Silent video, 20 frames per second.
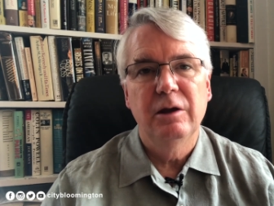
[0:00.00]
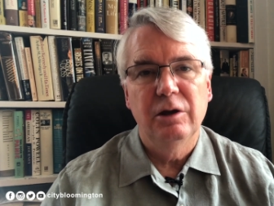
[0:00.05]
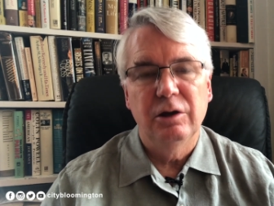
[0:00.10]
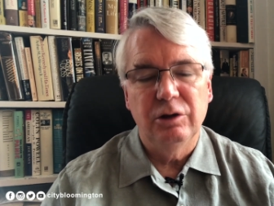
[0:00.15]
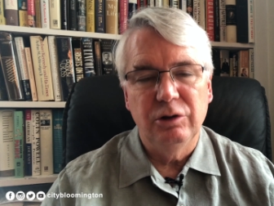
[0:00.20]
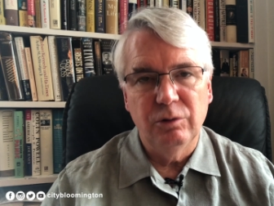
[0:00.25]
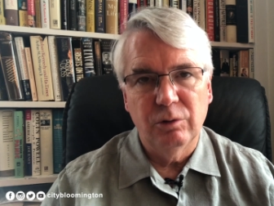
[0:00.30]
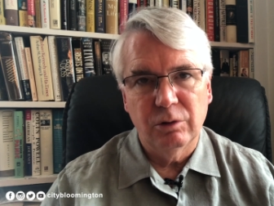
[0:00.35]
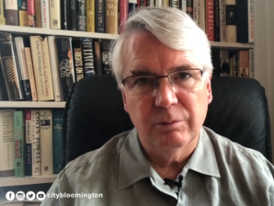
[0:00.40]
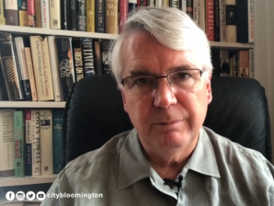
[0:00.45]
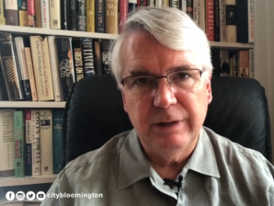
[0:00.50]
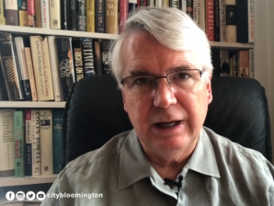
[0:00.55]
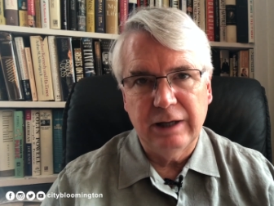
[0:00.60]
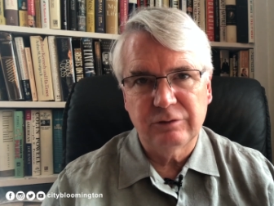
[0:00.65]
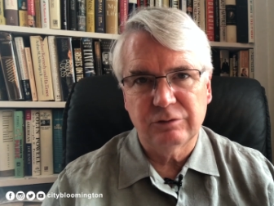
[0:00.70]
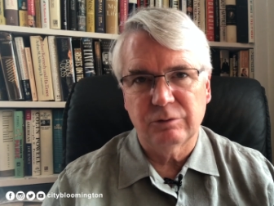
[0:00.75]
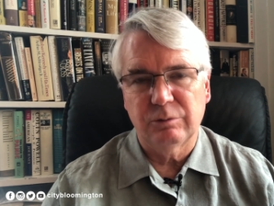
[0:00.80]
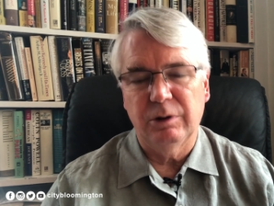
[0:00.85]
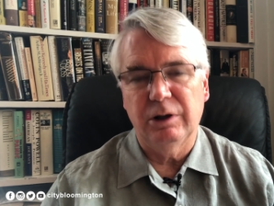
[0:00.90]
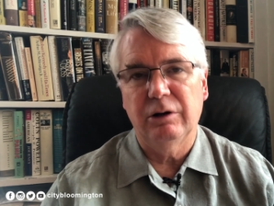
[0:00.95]
your
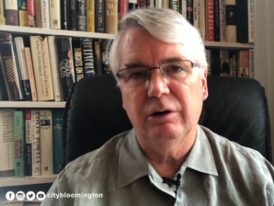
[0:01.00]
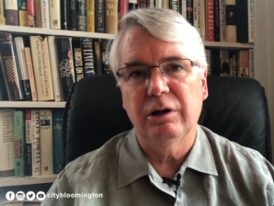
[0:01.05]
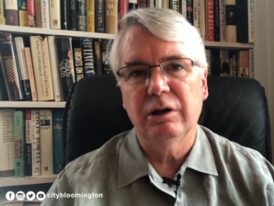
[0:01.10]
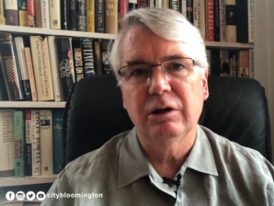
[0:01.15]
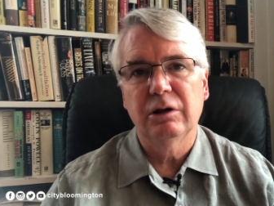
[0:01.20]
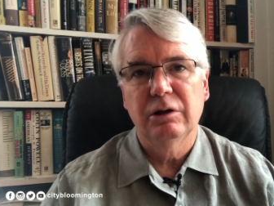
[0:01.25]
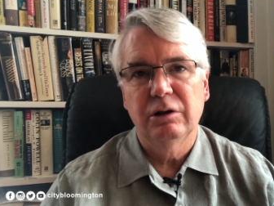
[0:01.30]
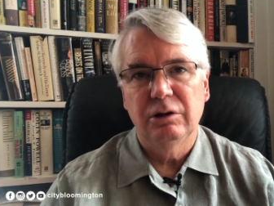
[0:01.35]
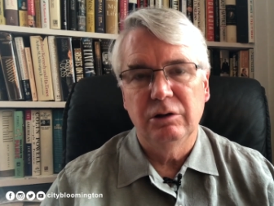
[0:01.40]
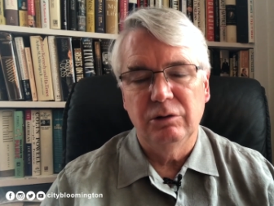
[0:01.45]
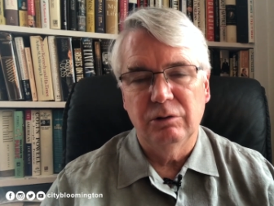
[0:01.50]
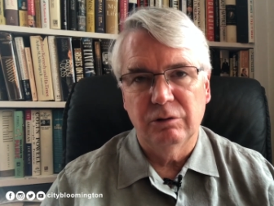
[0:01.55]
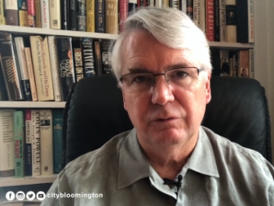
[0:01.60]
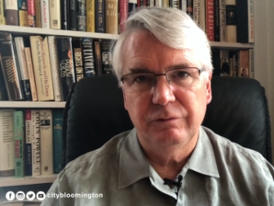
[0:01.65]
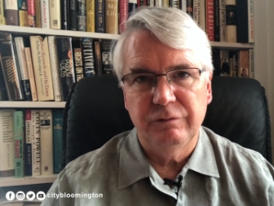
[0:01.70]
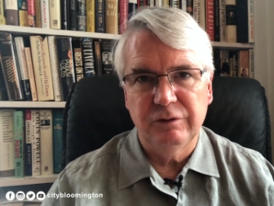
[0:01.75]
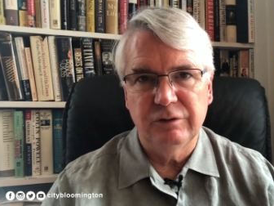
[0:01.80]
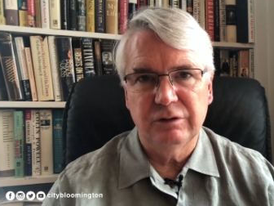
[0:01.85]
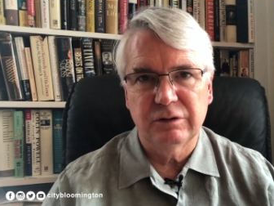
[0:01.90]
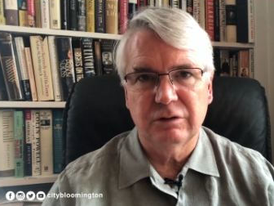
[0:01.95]
mask wearing, your
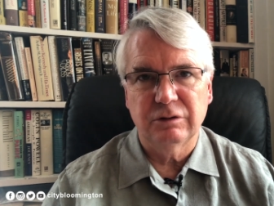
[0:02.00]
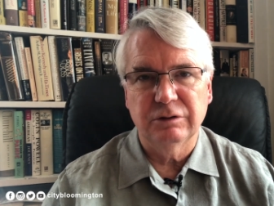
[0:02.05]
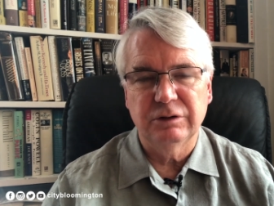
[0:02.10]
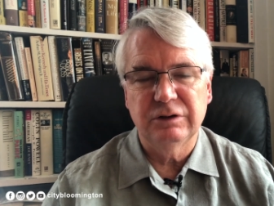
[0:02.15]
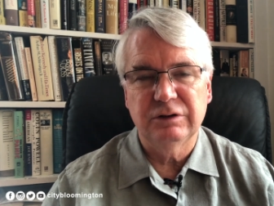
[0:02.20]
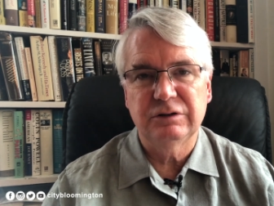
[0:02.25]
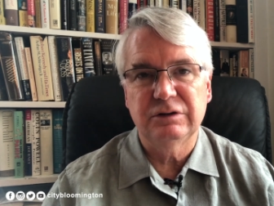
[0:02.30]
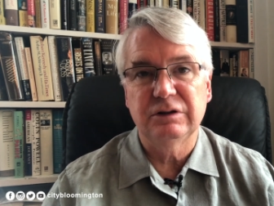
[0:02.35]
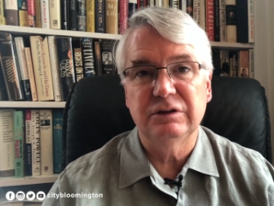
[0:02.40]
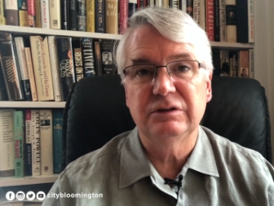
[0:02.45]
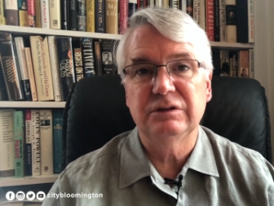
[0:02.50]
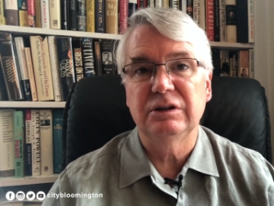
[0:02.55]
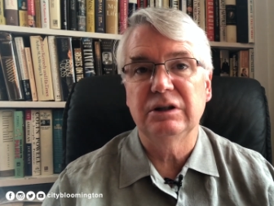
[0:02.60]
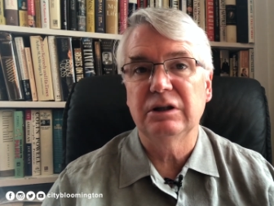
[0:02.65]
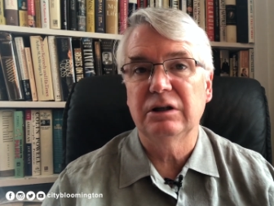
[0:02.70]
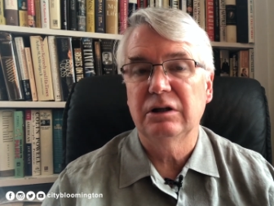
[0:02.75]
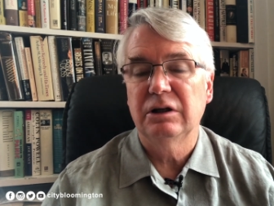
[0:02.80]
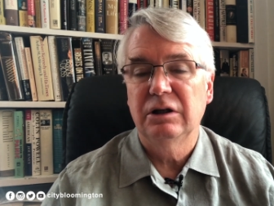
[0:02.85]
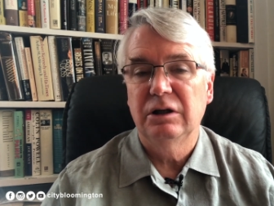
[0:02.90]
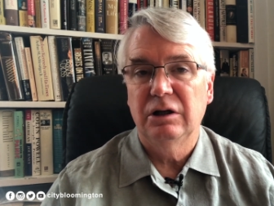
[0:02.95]
physical
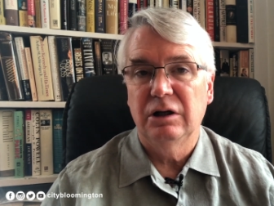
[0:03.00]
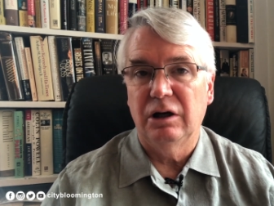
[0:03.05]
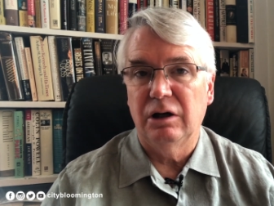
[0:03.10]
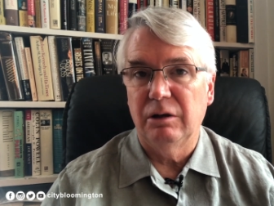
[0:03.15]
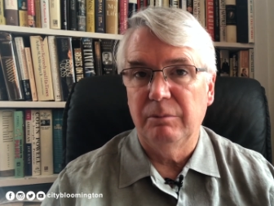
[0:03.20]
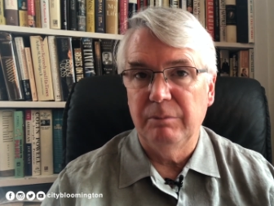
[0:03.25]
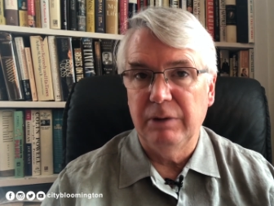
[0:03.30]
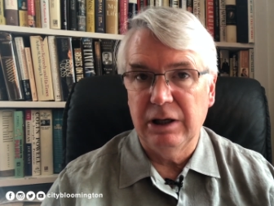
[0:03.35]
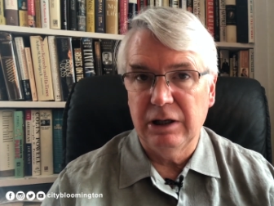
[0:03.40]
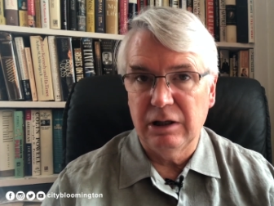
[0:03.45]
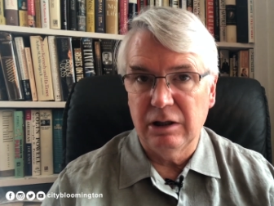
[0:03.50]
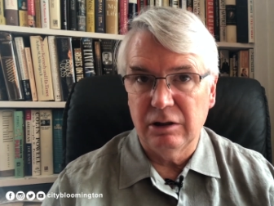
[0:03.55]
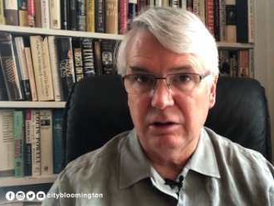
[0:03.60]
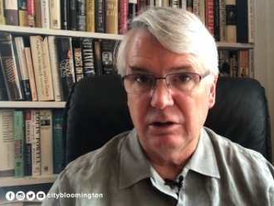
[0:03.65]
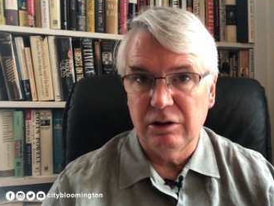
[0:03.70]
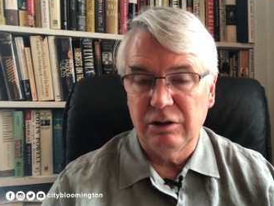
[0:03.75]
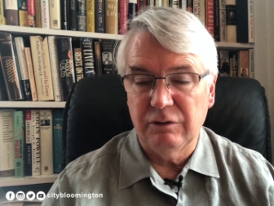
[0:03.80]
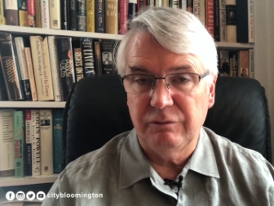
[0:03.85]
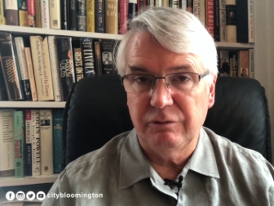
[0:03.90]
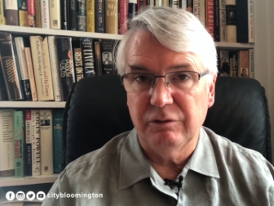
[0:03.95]
distancing are making
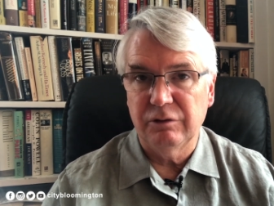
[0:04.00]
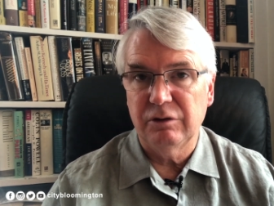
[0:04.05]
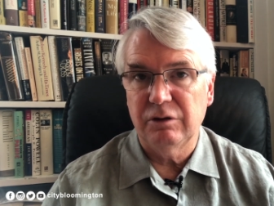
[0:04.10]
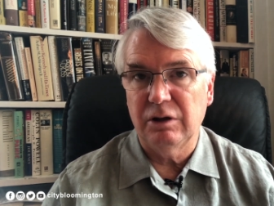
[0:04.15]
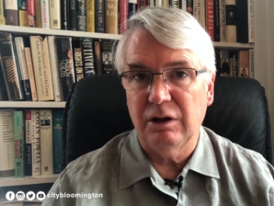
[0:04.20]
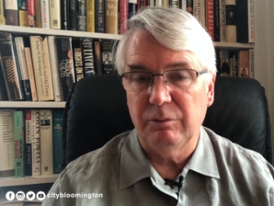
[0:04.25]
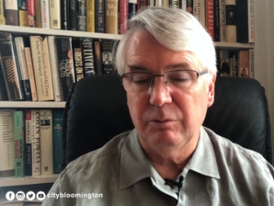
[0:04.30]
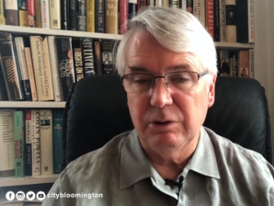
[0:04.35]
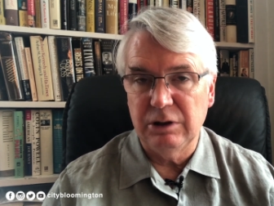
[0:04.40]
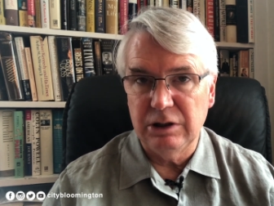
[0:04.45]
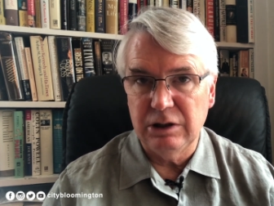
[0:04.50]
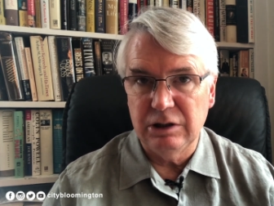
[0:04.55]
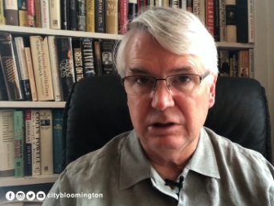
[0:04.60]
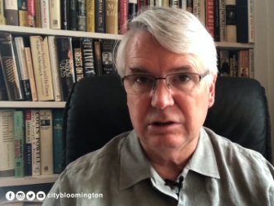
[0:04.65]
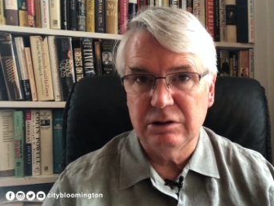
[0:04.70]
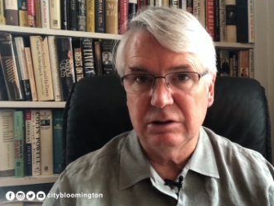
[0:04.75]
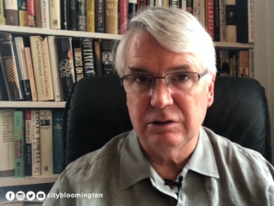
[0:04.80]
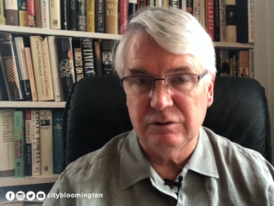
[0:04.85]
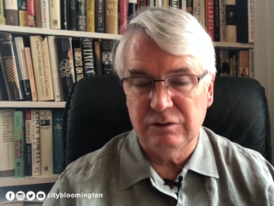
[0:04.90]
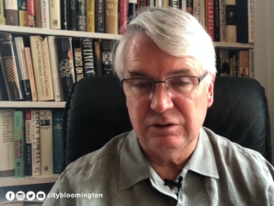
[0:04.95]
the difference that we
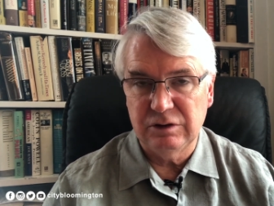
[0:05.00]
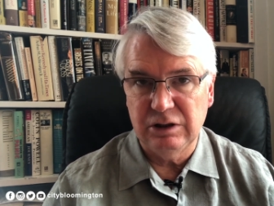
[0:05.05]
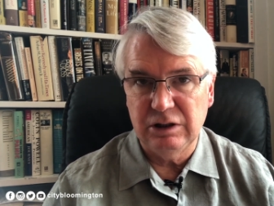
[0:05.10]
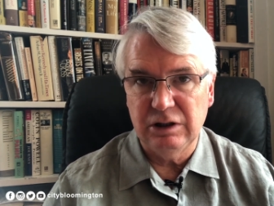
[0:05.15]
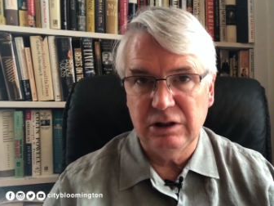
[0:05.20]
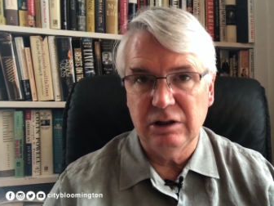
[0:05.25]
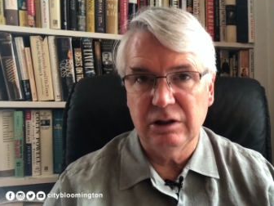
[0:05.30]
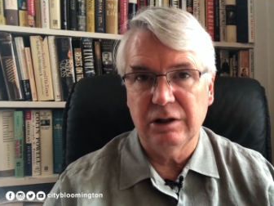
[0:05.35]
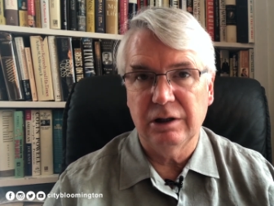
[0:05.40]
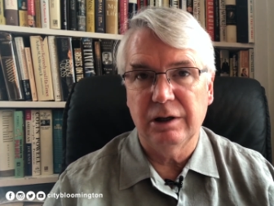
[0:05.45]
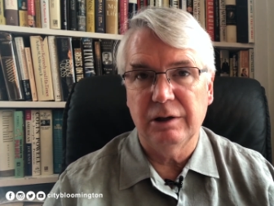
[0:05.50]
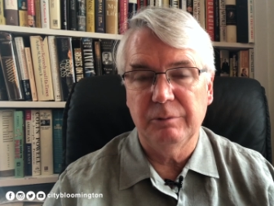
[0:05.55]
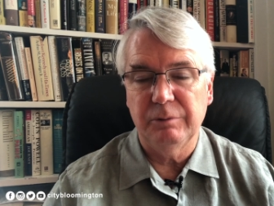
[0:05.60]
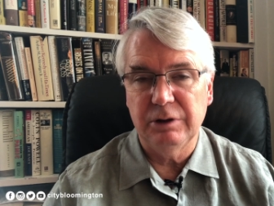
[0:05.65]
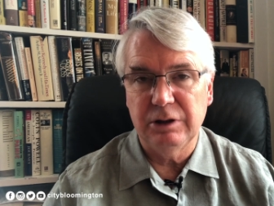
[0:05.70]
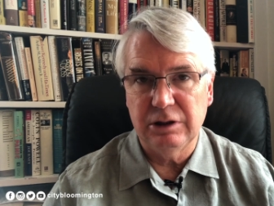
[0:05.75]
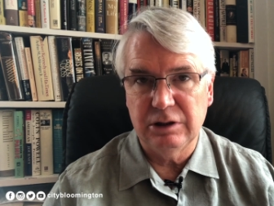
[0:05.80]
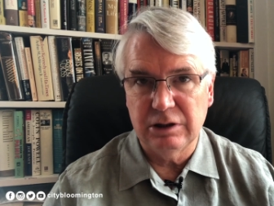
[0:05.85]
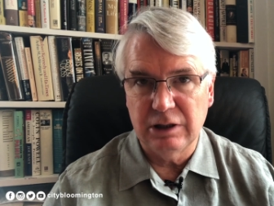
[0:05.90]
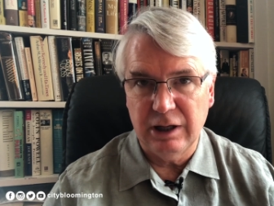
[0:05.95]
need to see.
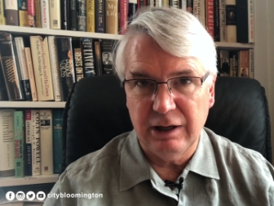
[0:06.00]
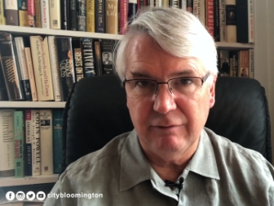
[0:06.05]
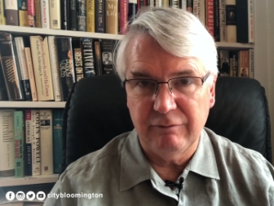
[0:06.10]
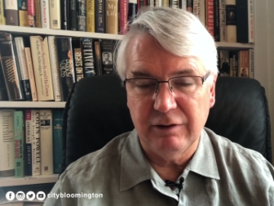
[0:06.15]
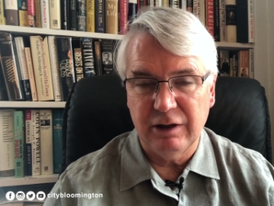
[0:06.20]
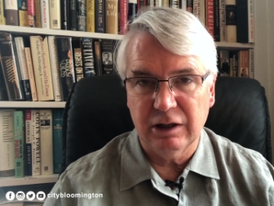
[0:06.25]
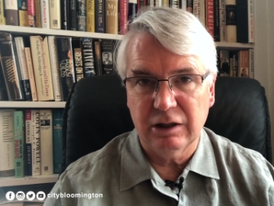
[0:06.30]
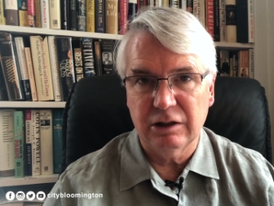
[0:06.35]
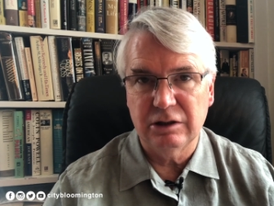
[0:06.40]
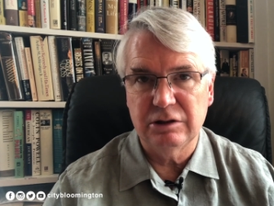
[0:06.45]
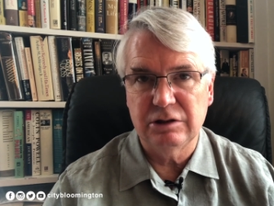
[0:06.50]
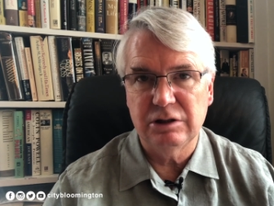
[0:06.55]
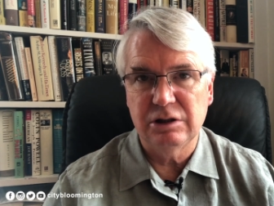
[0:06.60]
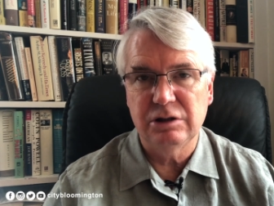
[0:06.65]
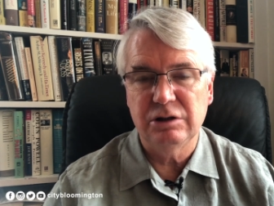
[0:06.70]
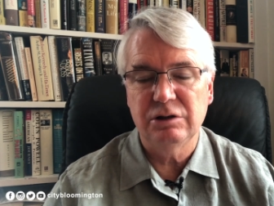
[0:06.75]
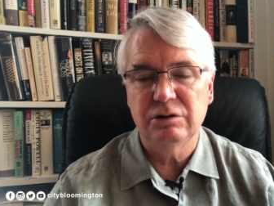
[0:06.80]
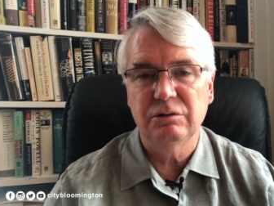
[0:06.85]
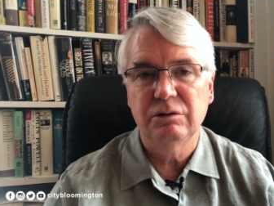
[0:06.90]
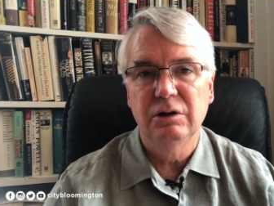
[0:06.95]
We need to have that
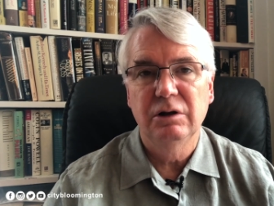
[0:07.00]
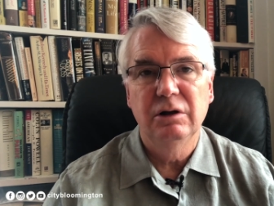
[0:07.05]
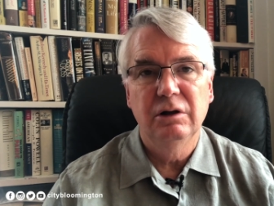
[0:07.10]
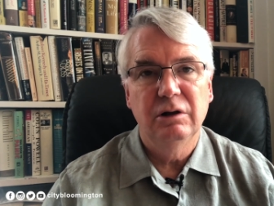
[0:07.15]
continue.